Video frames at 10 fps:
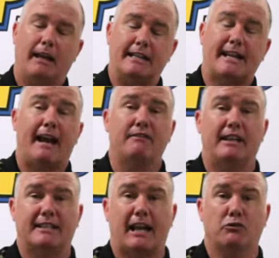is they have an
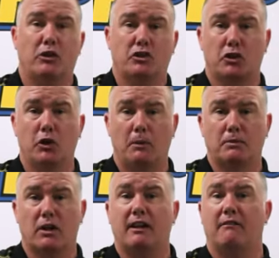eccentric tube,
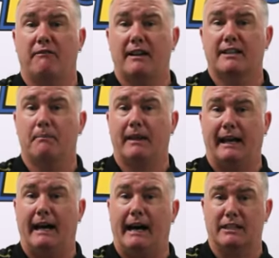so you can fix up the
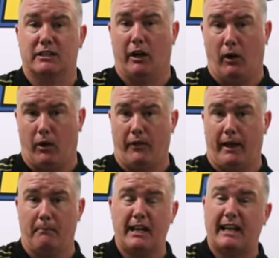caster on
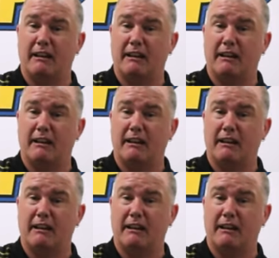them. You